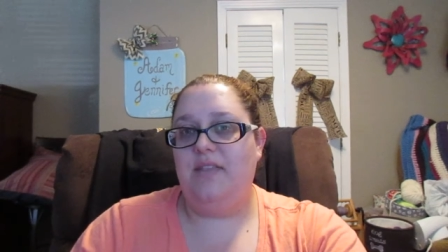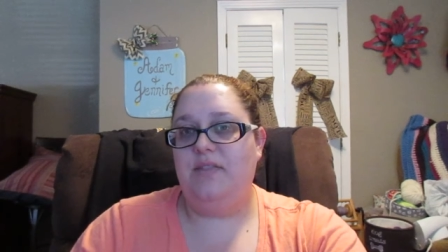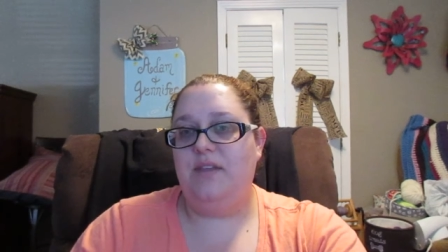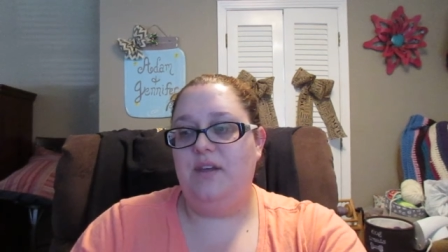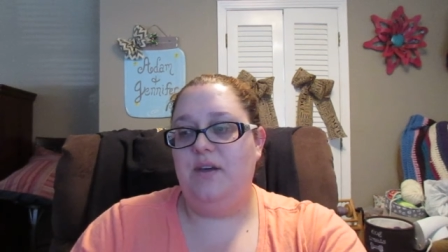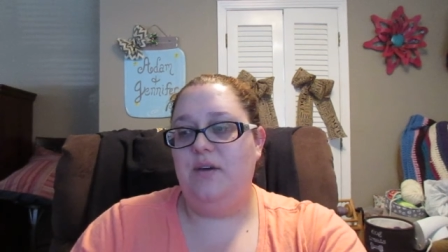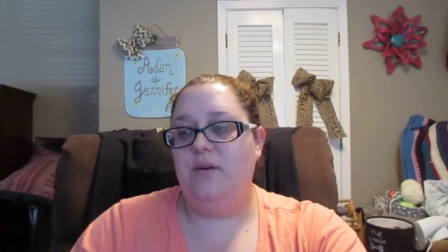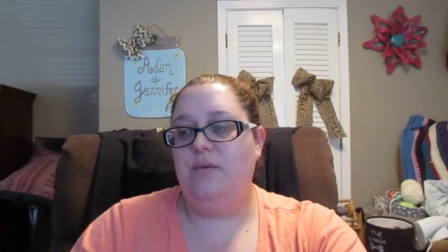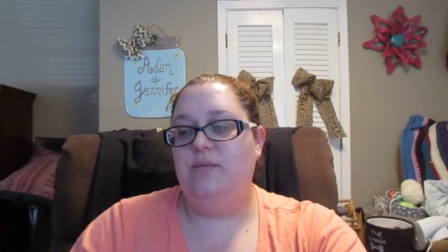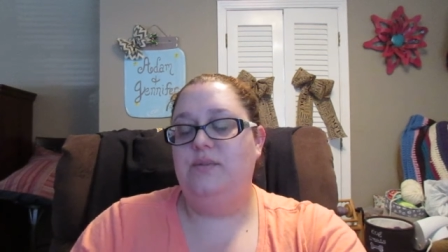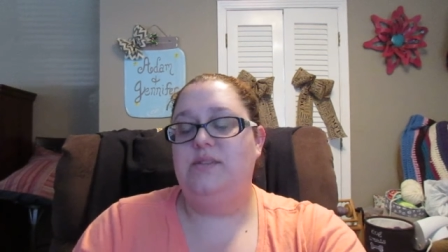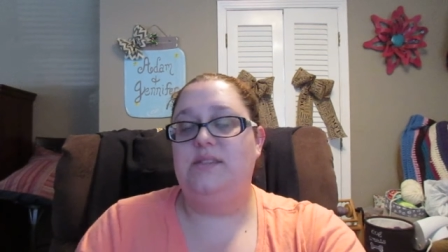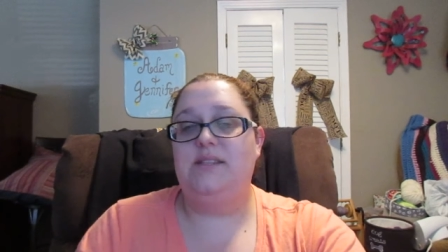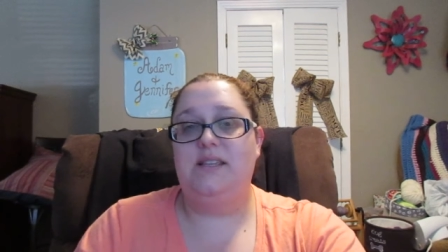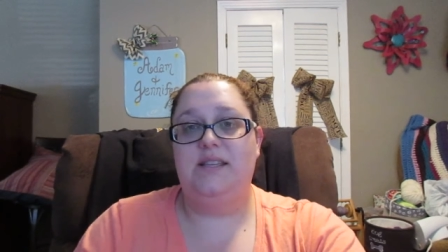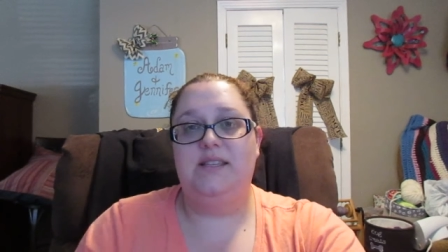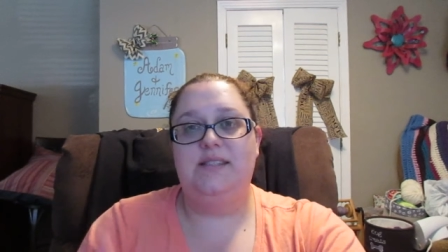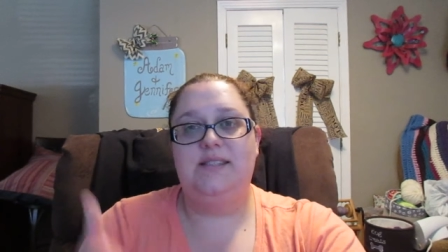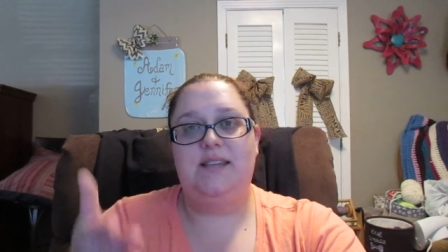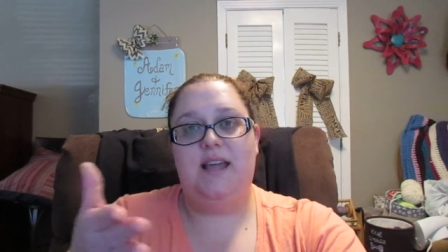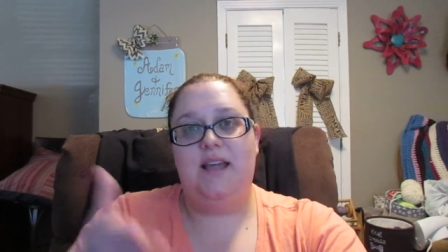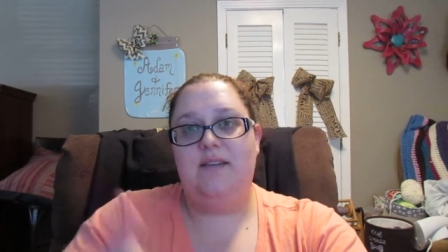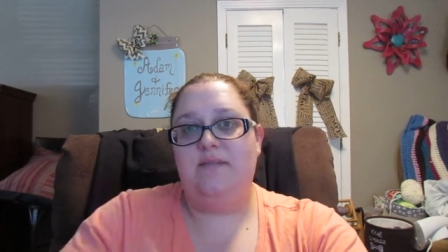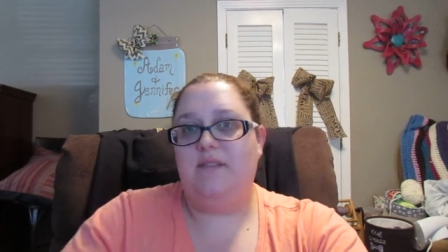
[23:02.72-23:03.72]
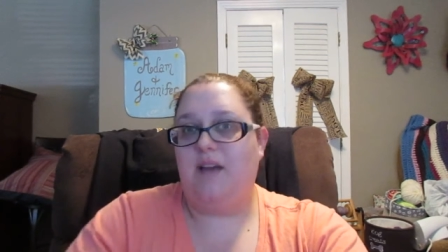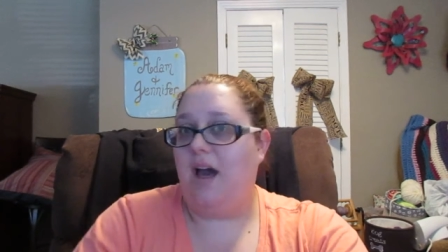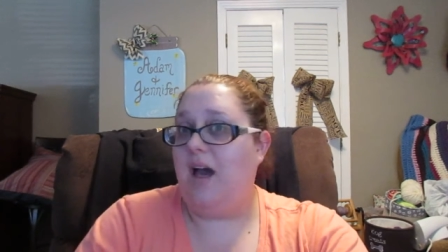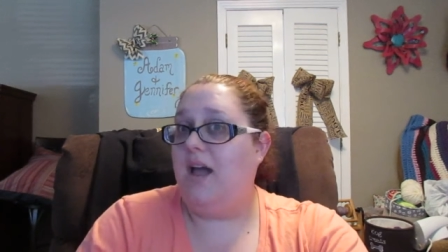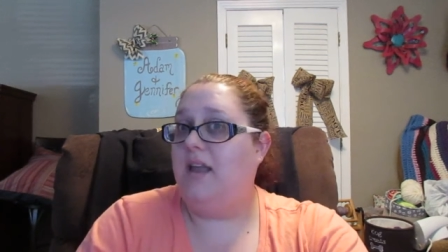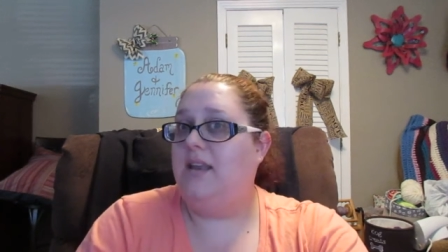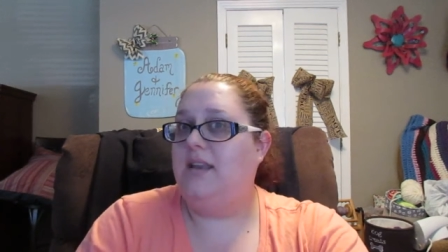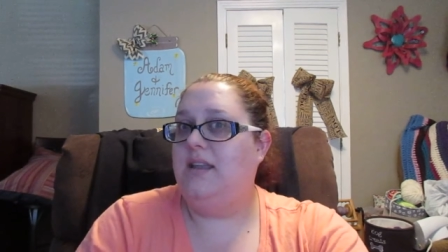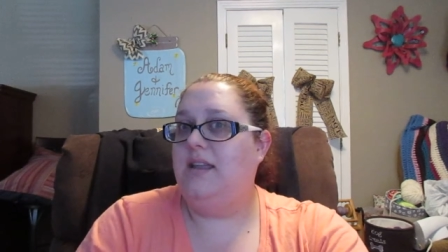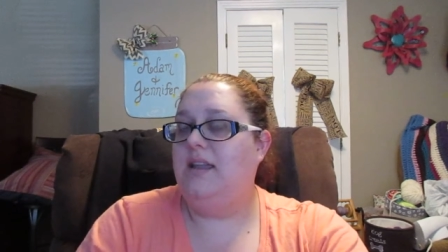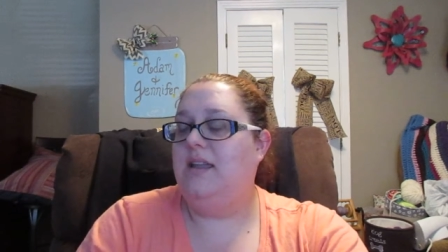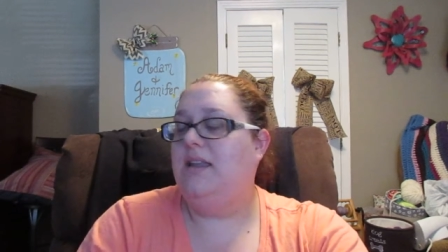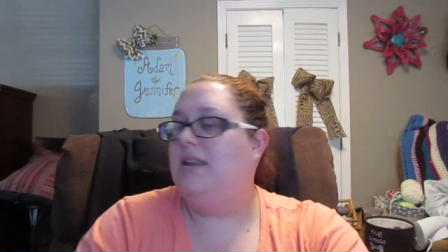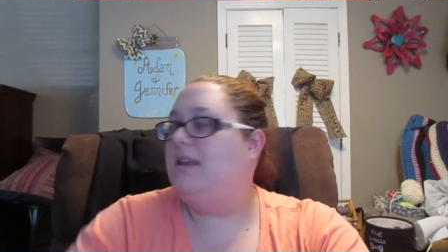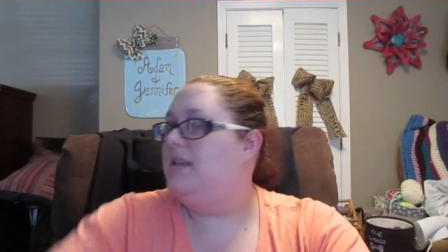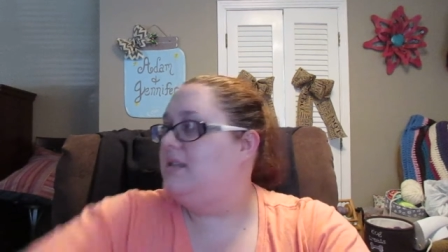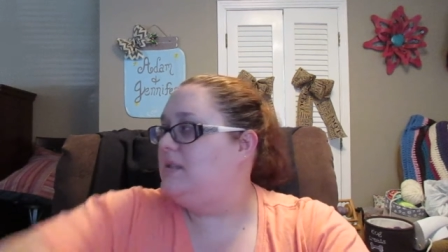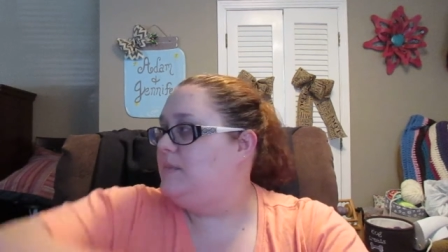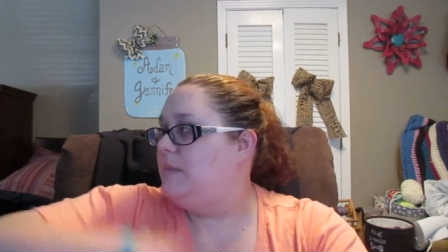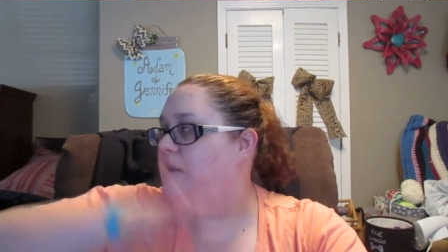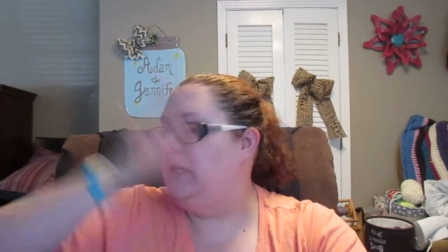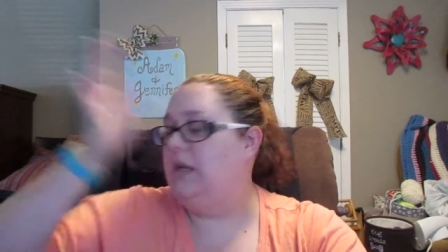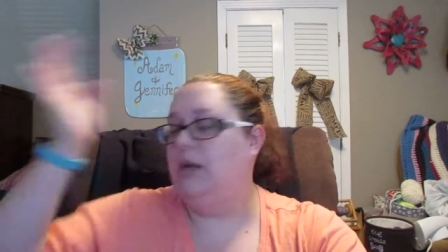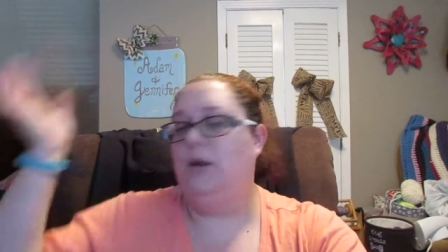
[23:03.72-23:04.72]
though, since I've gotten it,
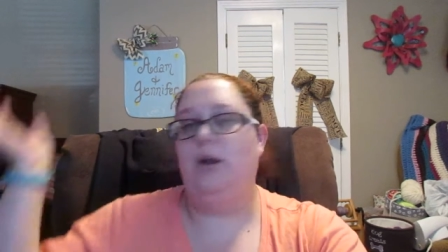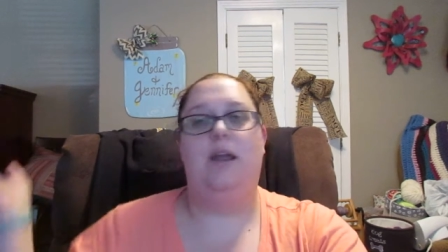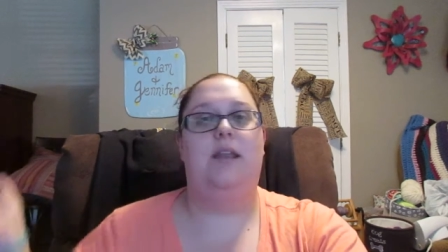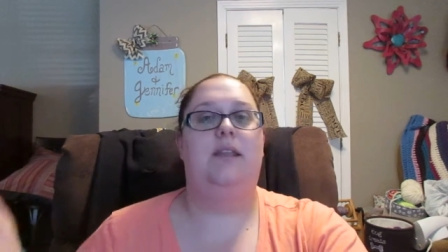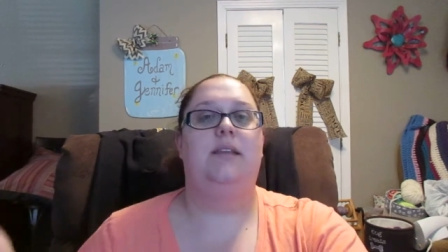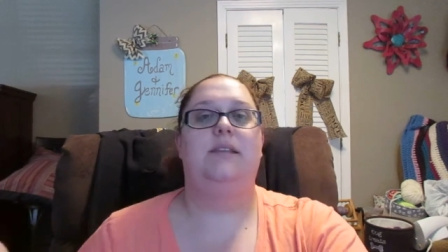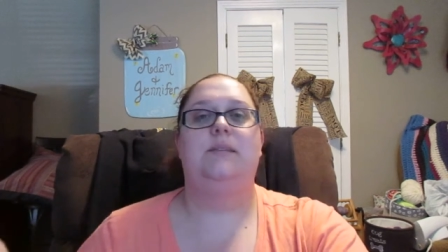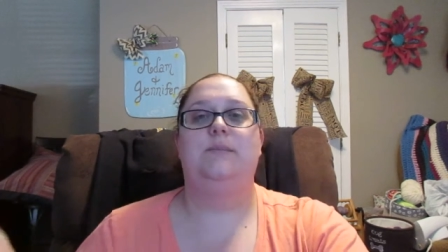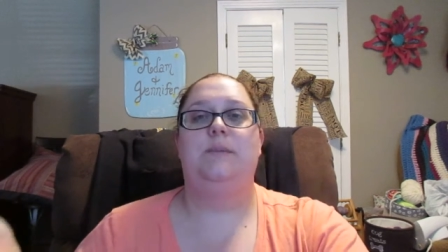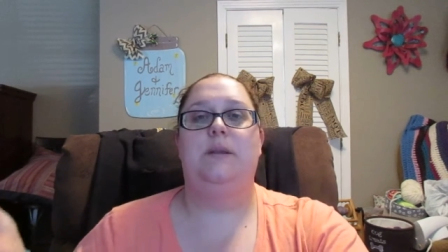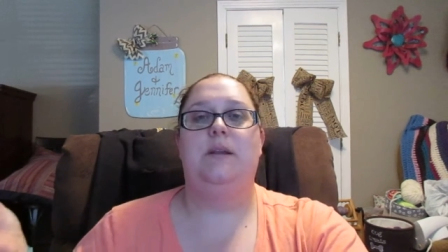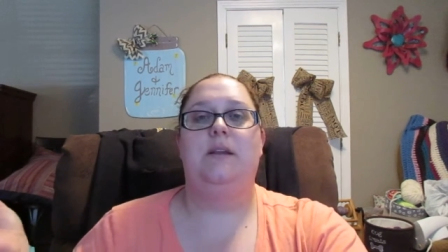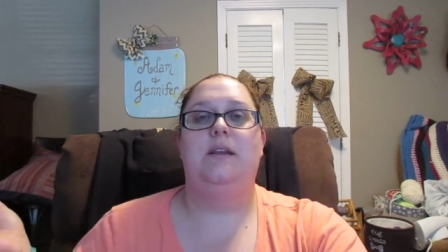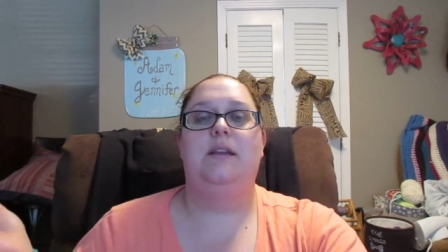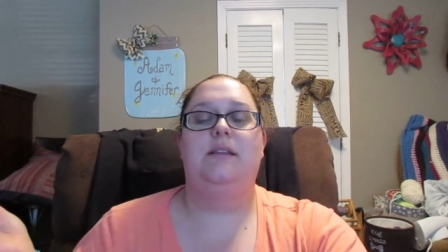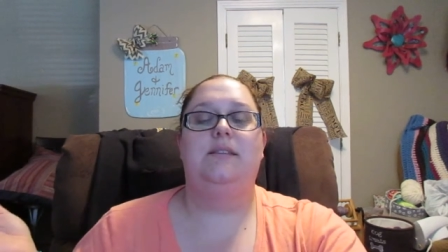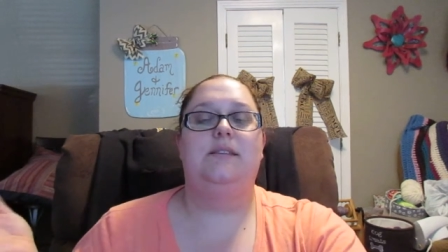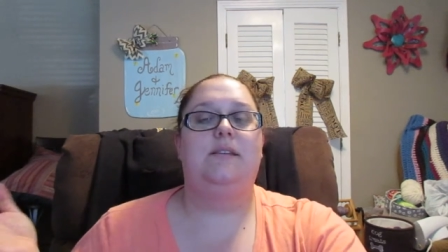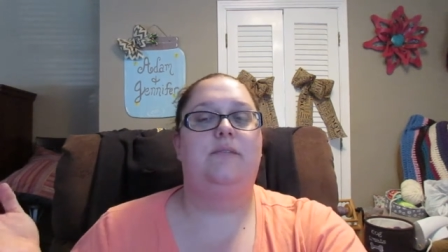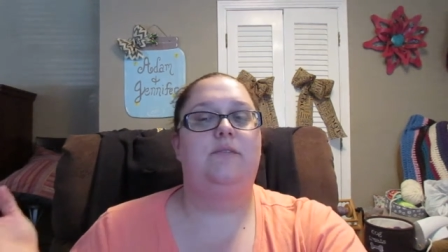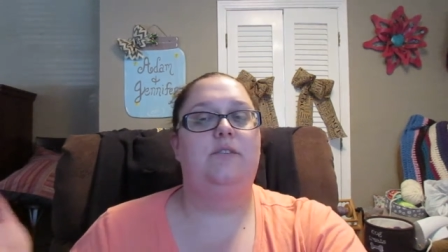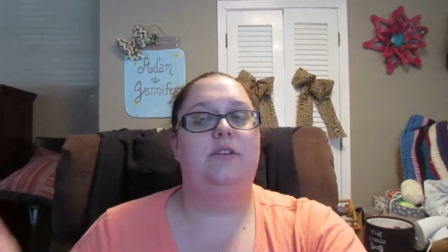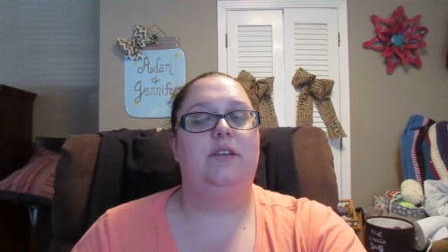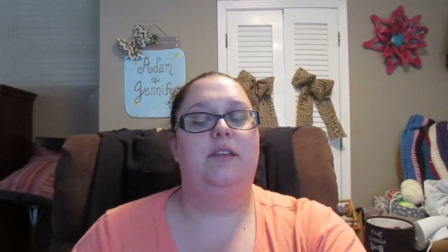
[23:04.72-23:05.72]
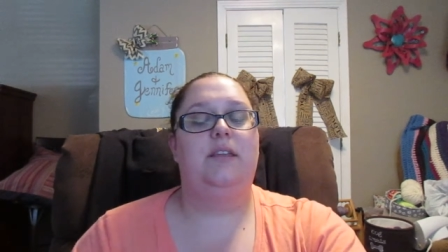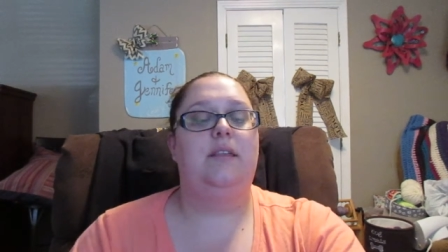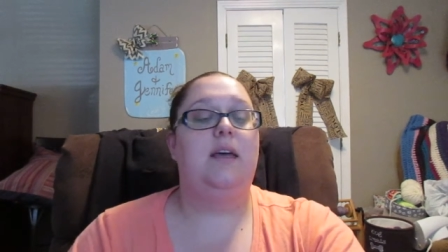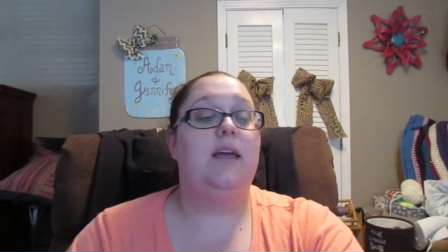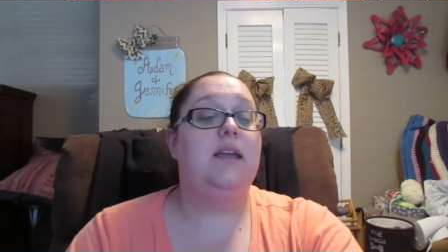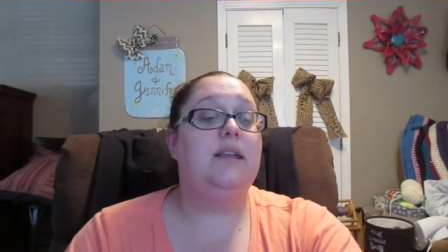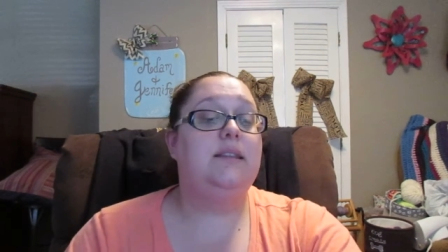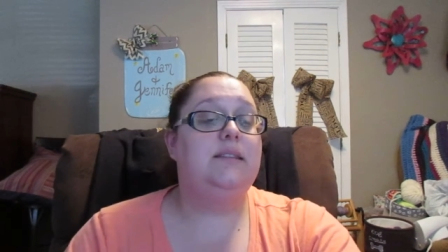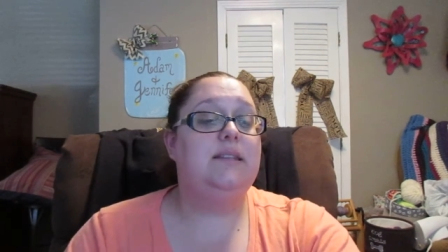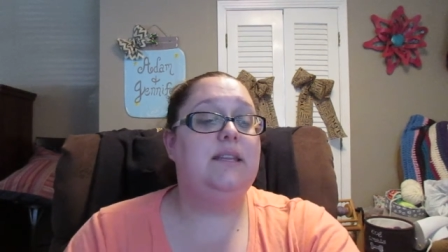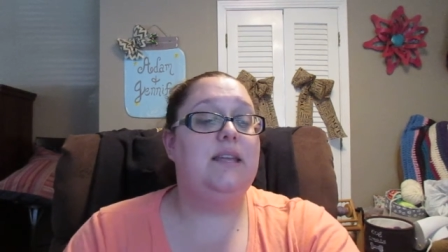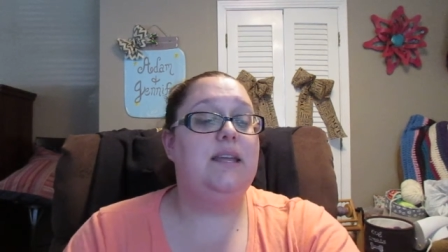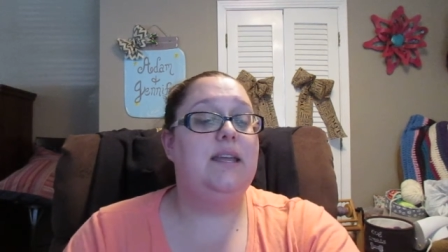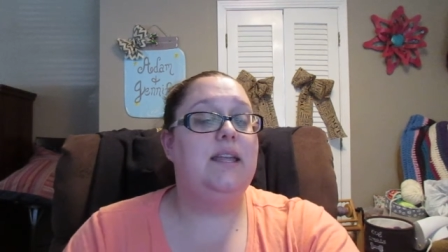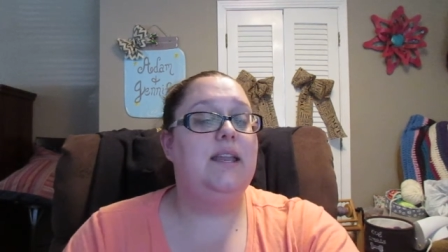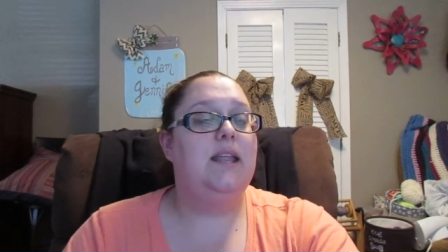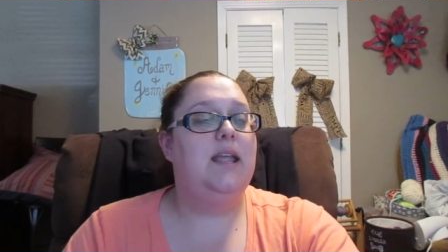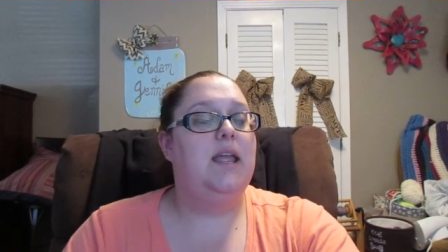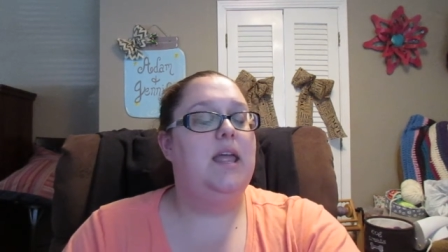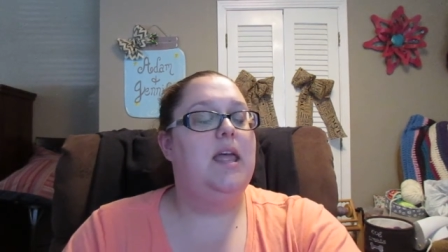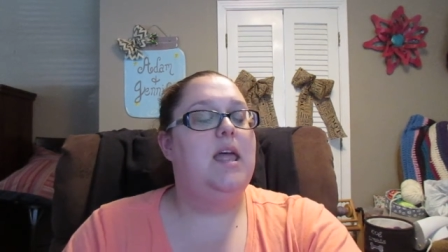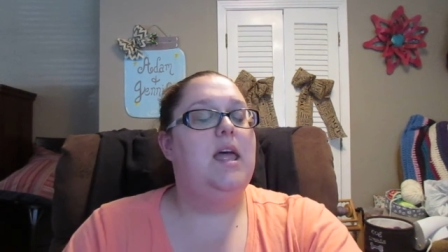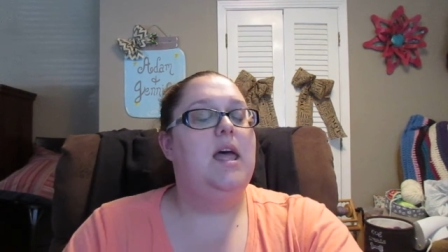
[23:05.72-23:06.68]
it's been a great experience. I've really liked it.